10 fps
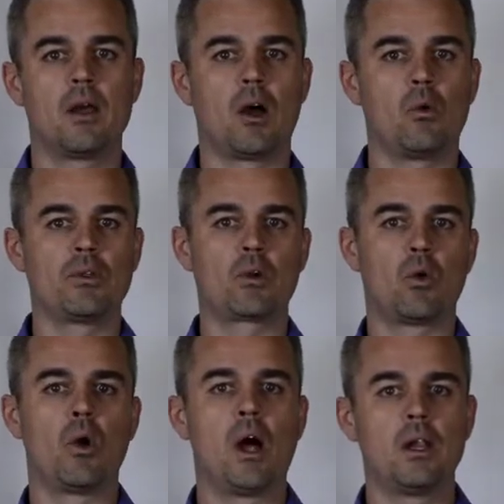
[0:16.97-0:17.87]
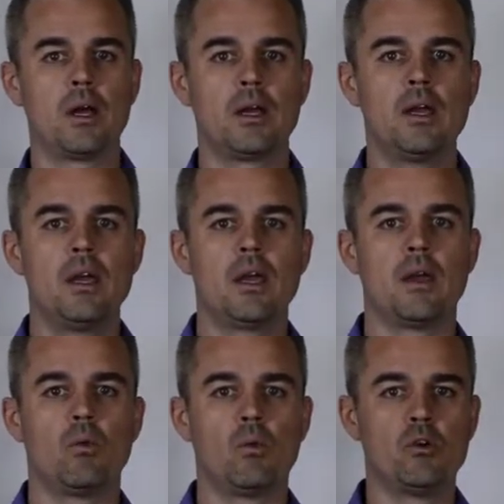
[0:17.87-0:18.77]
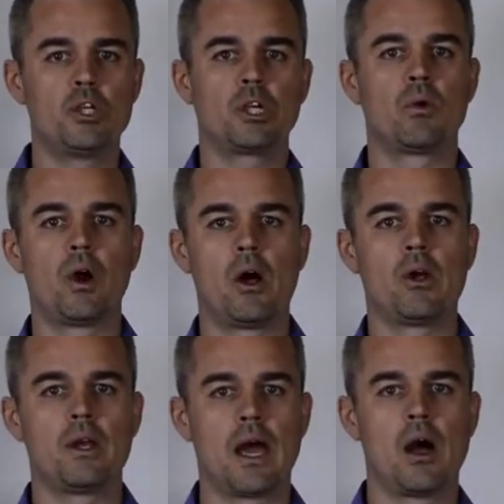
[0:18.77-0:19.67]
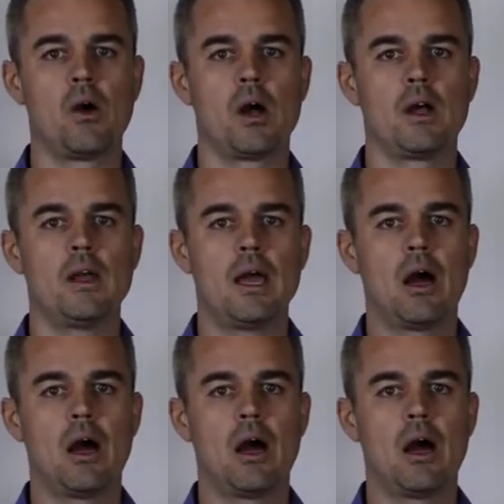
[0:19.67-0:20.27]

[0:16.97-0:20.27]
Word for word: uh, with Chlorella and Wuji Chlorella and how, uh,